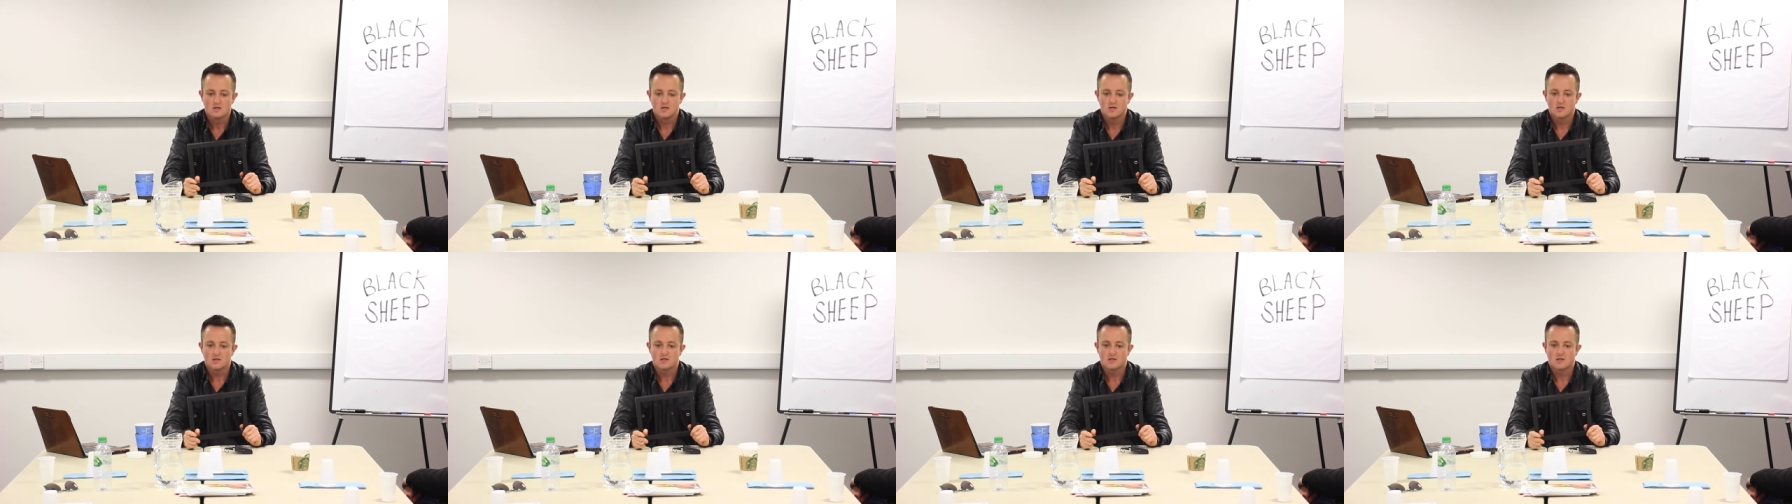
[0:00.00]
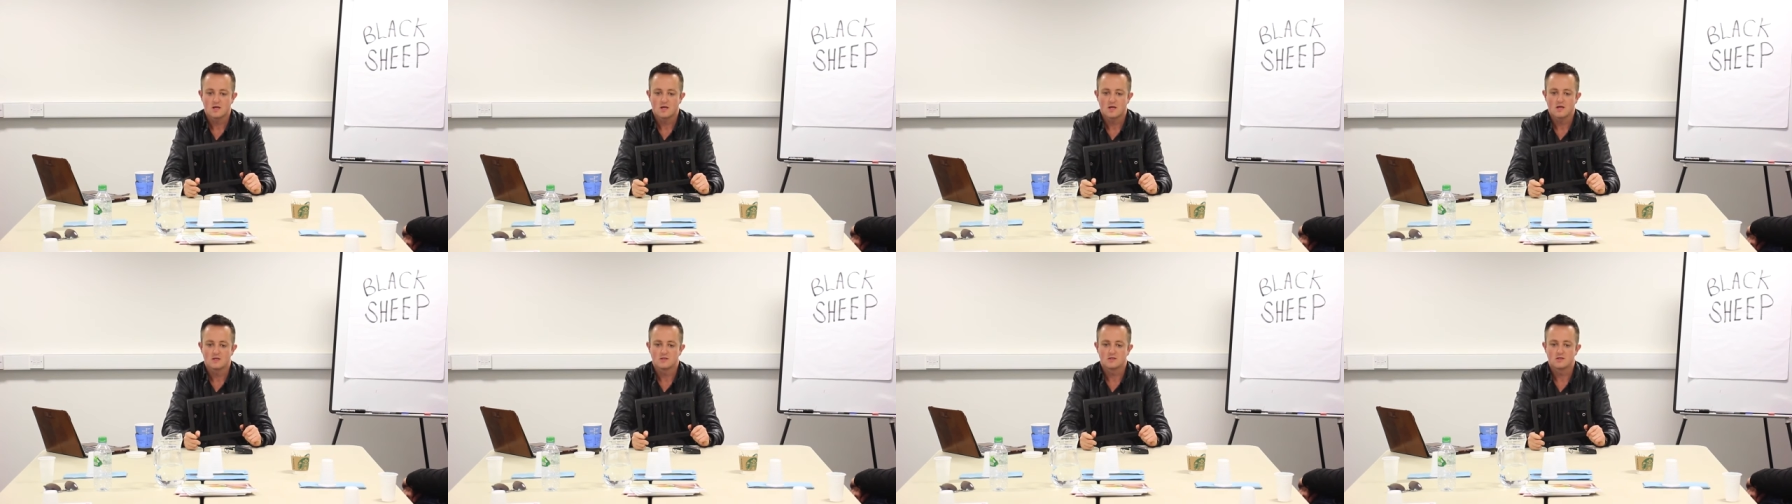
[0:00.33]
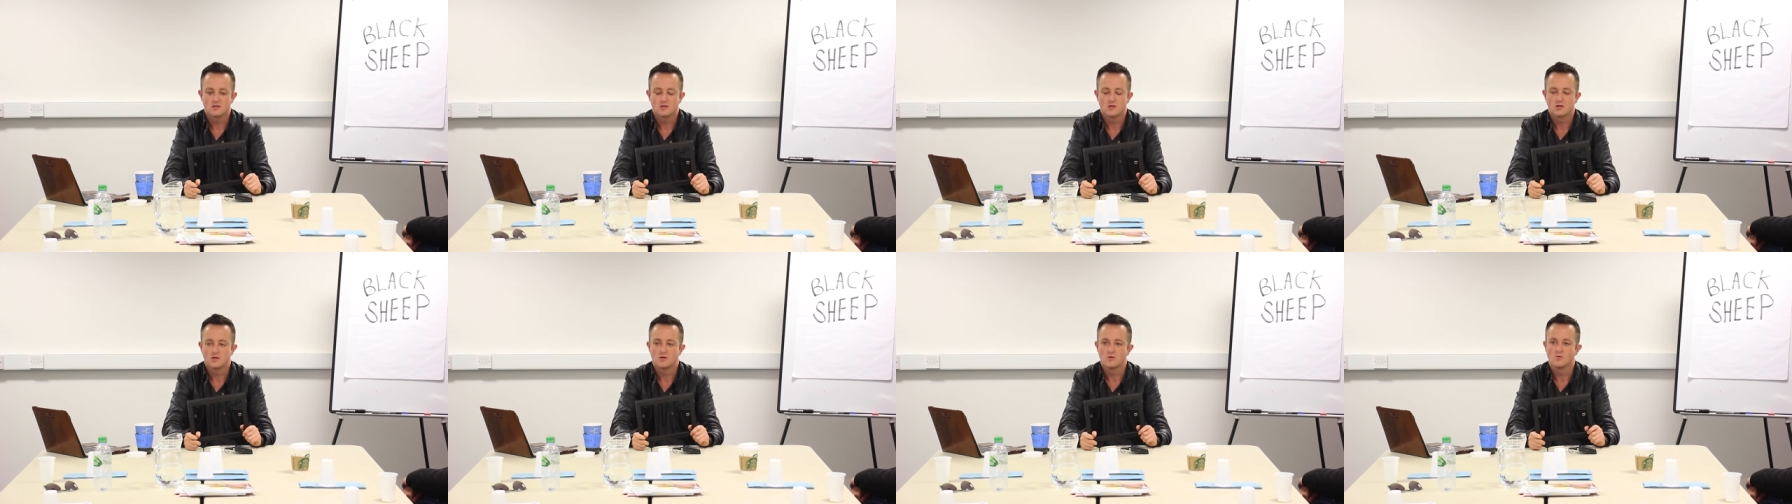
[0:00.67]
she
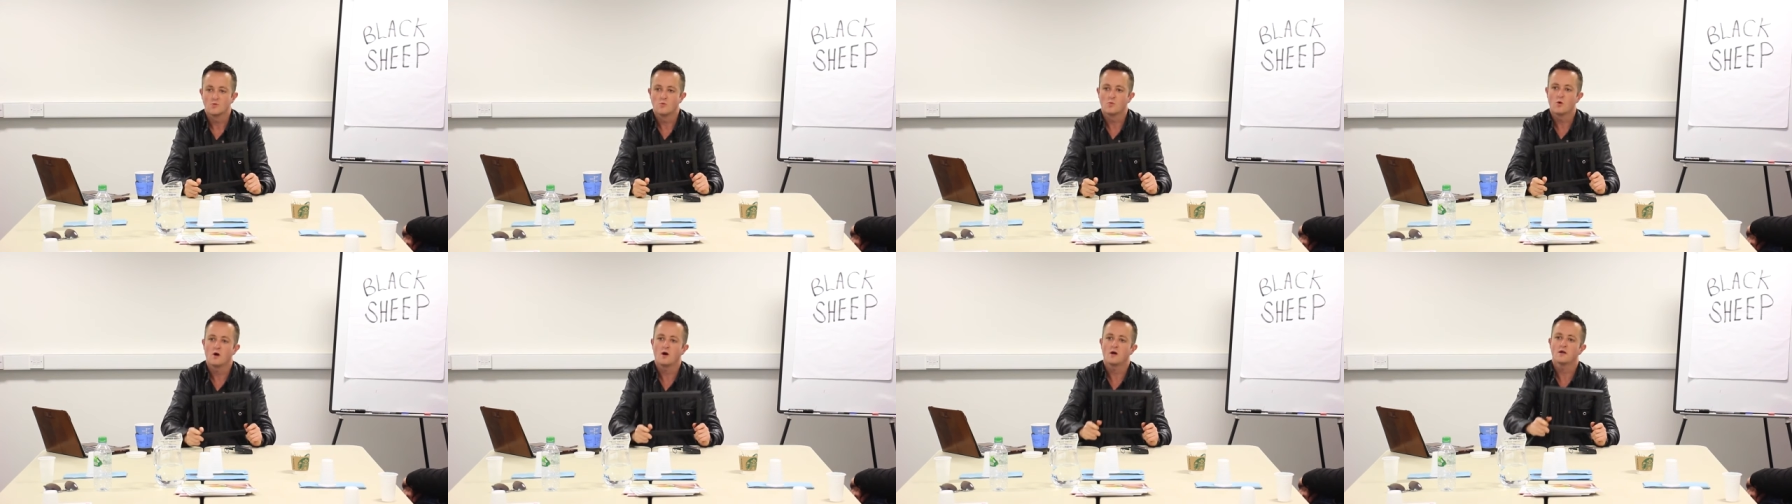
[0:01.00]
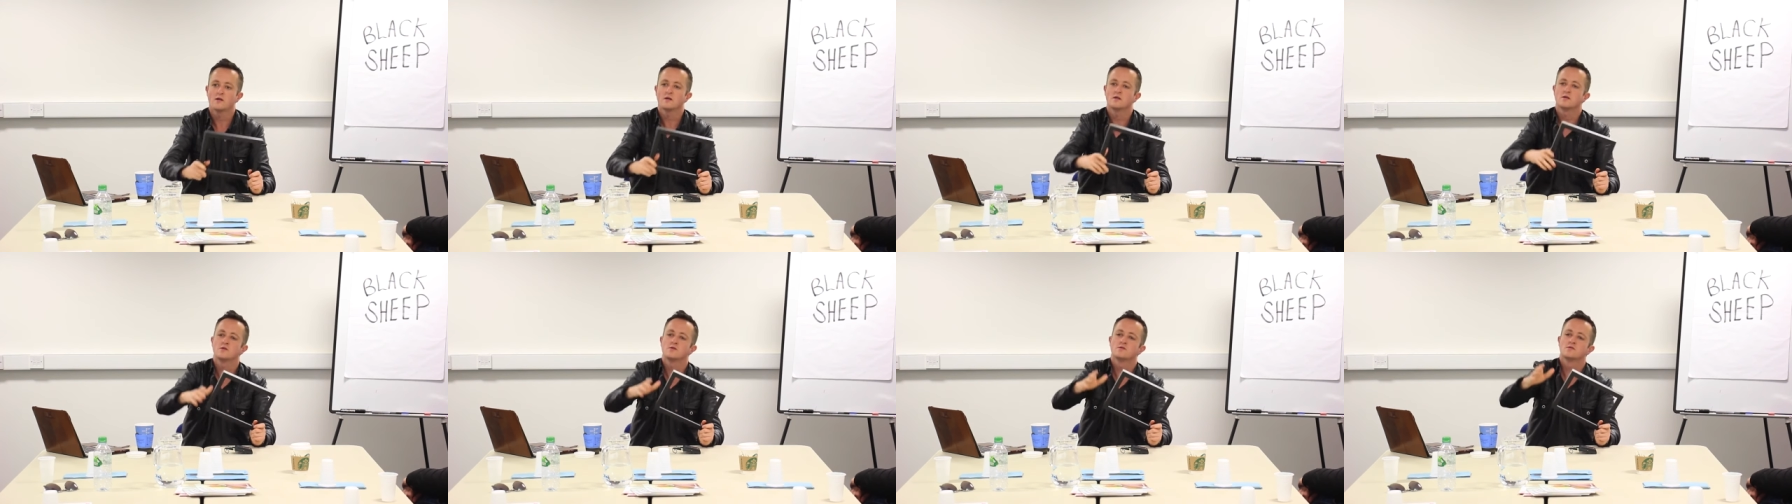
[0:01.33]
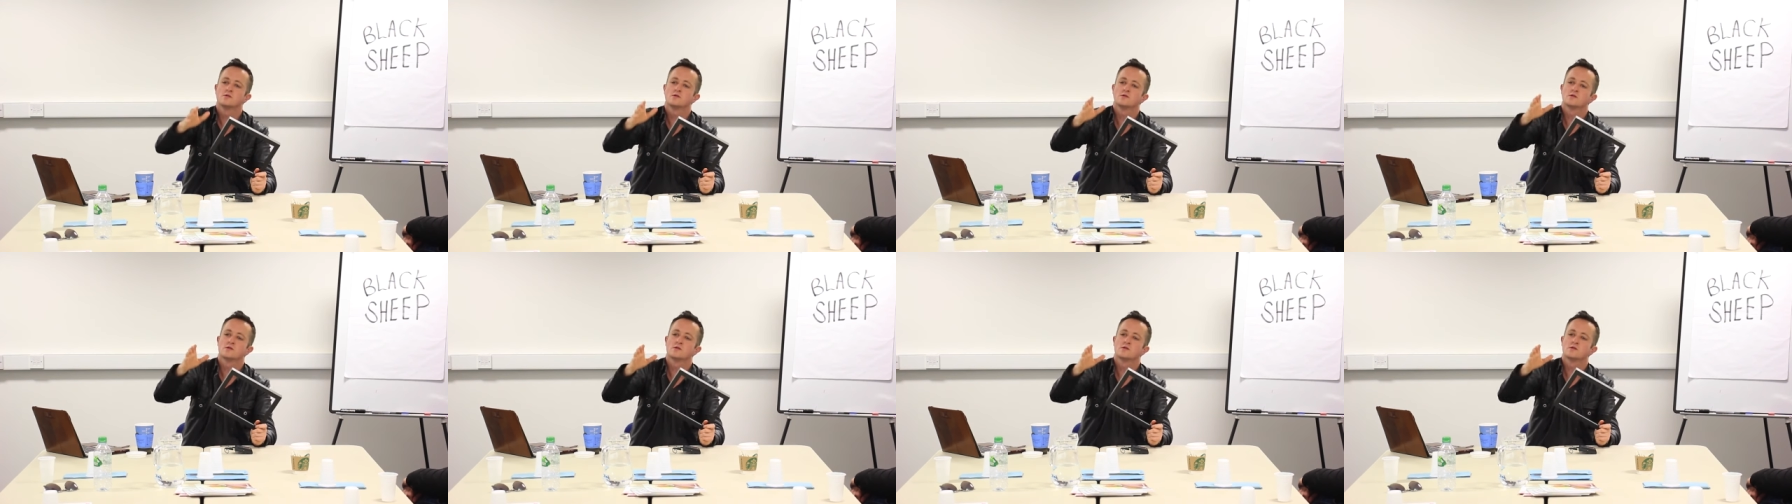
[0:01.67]
says to you, why are you